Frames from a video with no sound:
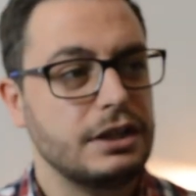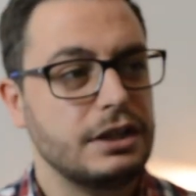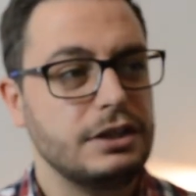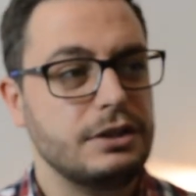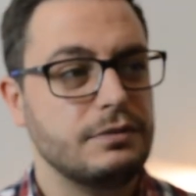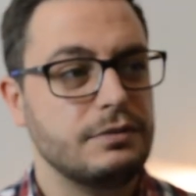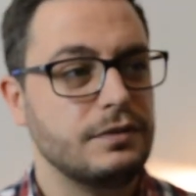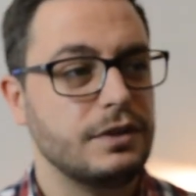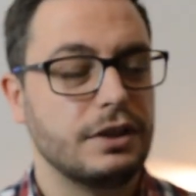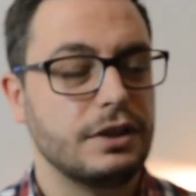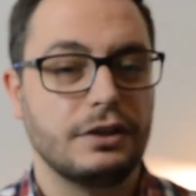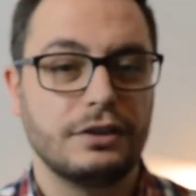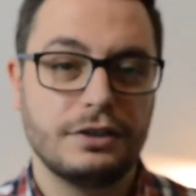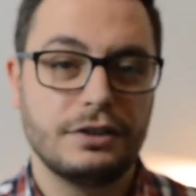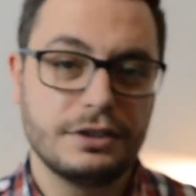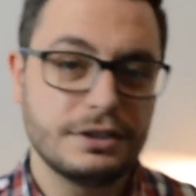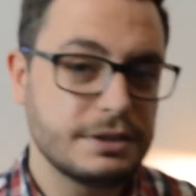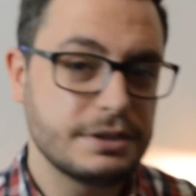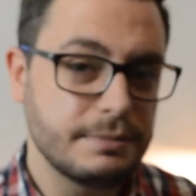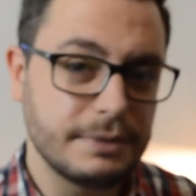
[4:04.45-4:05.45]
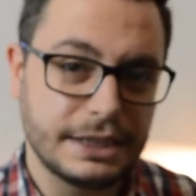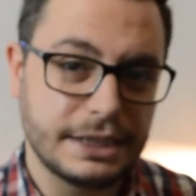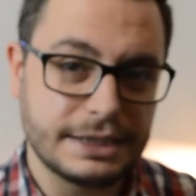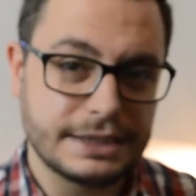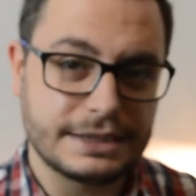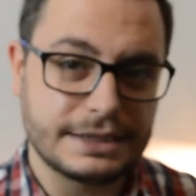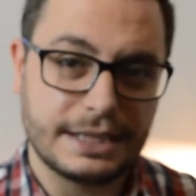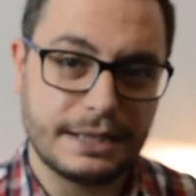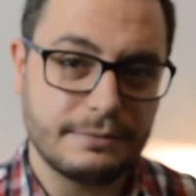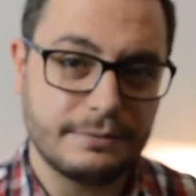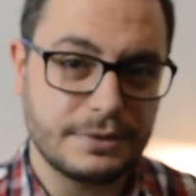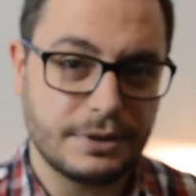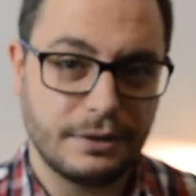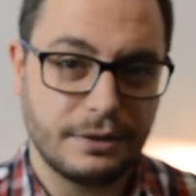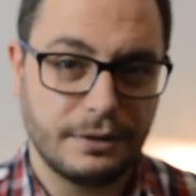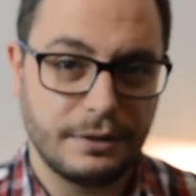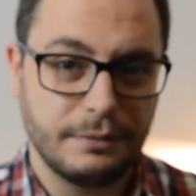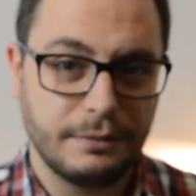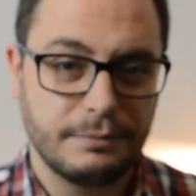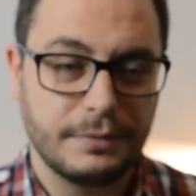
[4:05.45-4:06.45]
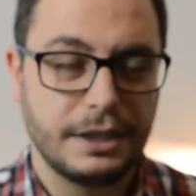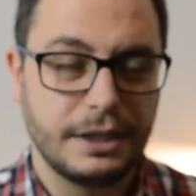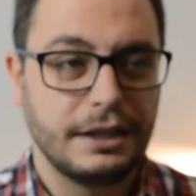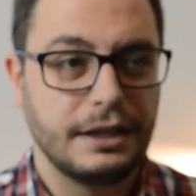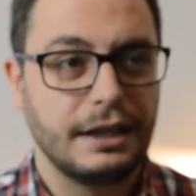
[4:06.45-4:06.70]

you're going to learn something at the same time,